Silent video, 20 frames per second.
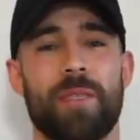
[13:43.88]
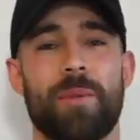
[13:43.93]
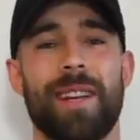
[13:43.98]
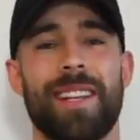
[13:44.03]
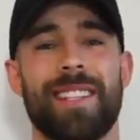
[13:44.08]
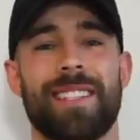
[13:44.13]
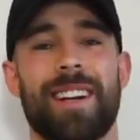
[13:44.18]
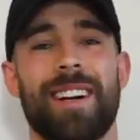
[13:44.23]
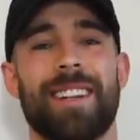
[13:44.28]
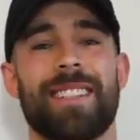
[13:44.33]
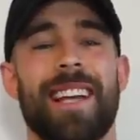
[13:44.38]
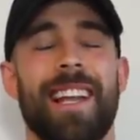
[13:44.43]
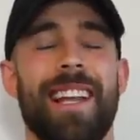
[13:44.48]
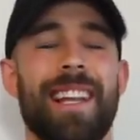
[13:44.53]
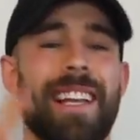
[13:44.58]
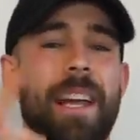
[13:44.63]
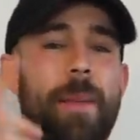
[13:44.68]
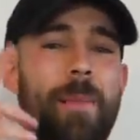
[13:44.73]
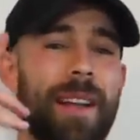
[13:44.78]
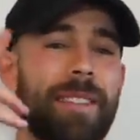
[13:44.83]
Sweetest guys, I'll let
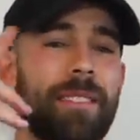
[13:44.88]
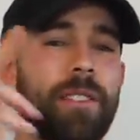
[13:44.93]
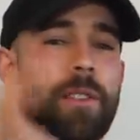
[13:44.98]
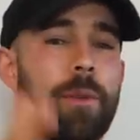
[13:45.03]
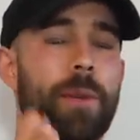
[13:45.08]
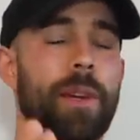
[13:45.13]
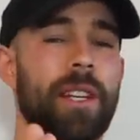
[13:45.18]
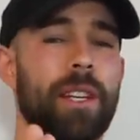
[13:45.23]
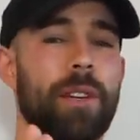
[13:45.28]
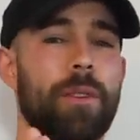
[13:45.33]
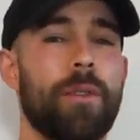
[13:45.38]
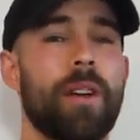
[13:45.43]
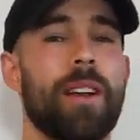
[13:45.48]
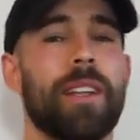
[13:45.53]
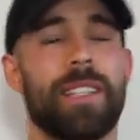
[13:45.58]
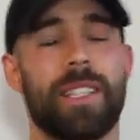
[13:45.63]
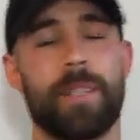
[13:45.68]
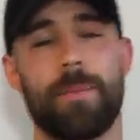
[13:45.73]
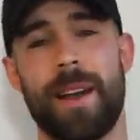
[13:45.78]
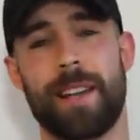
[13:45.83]
you get back to doing you.
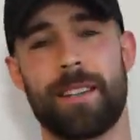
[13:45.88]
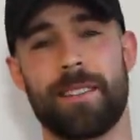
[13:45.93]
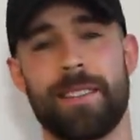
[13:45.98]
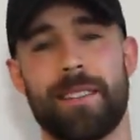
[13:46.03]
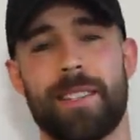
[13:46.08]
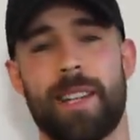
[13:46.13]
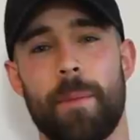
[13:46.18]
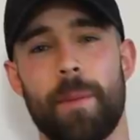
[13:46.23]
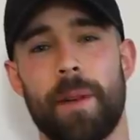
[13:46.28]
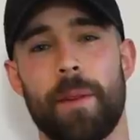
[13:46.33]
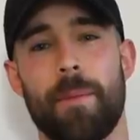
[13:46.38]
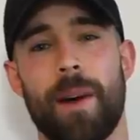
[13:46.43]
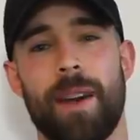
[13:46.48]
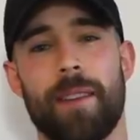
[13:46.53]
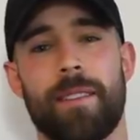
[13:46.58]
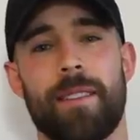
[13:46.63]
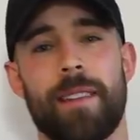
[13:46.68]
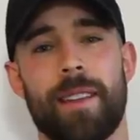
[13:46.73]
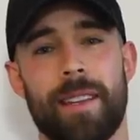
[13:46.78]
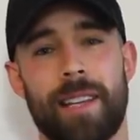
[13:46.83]
Smash this coming
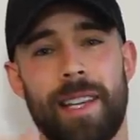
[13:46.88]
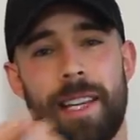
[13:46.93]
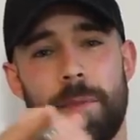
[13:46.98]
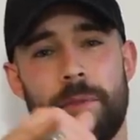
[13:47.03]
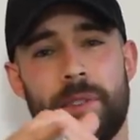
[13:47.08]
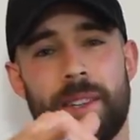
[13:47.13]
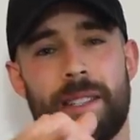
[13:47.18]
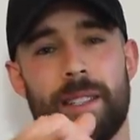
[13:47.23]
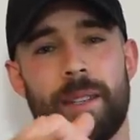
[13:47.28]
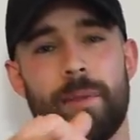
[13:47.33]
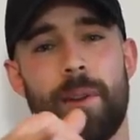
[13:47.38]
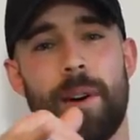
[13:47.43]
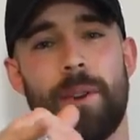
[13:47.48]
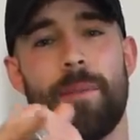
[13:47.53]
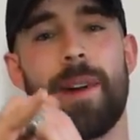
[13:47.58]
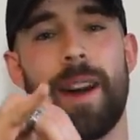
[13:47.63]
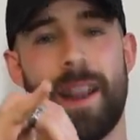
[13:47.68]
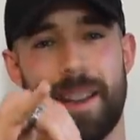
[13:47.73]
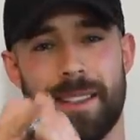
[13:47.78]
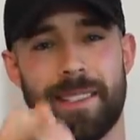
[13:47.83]
month. Keep dressing
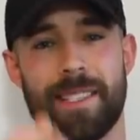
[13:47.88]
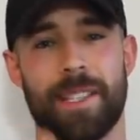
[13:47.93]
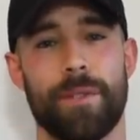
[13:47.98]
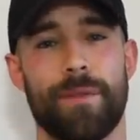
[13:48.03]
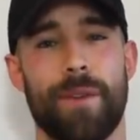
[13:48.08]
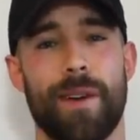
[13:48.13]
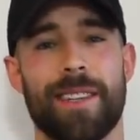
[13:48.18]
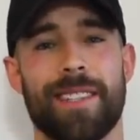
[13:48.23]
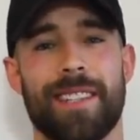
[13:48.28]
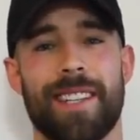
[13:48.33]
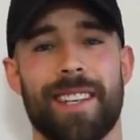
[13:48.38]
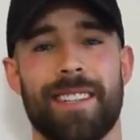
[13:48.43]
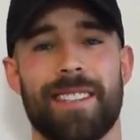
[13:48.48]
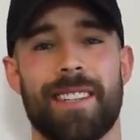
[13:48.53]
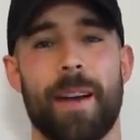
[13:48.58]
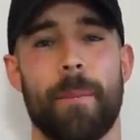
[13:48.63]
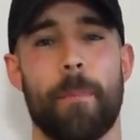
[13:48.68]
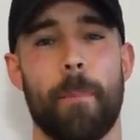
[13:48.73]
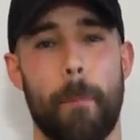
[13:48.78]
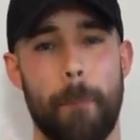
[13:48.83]
well. And I'll see you fellas next
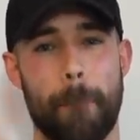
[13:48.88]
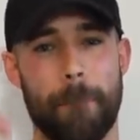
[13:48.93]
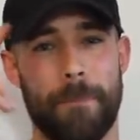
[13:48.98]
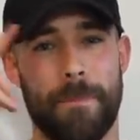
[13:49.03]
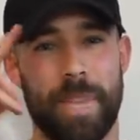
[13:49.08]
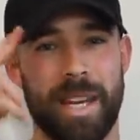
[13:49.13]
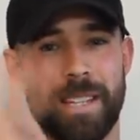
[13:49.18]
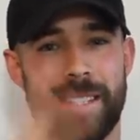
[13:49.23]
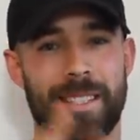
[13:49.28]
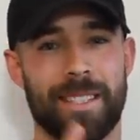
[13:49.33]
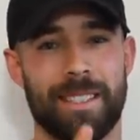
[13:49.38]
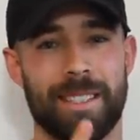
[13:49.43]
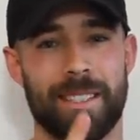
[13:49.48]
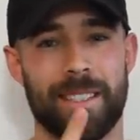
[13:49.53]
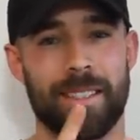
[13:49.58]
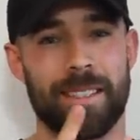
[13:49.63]
time. Peace.